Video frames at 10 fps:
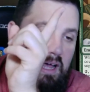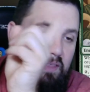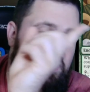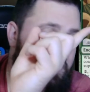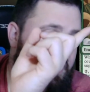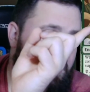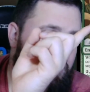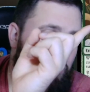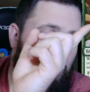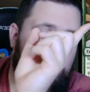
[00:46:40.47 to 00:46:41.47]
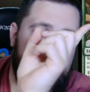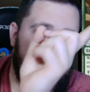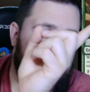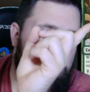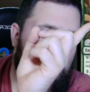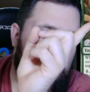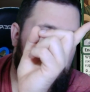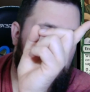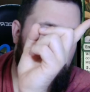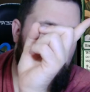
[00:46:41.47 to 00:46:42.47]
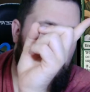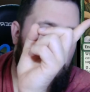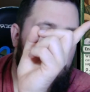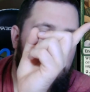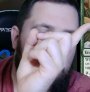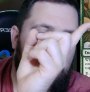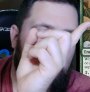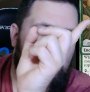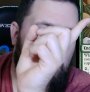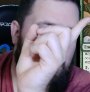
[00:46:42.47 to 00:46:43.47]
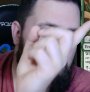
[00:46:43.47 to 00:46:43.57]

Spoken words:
This thing's cool. This is just more card draw. And when we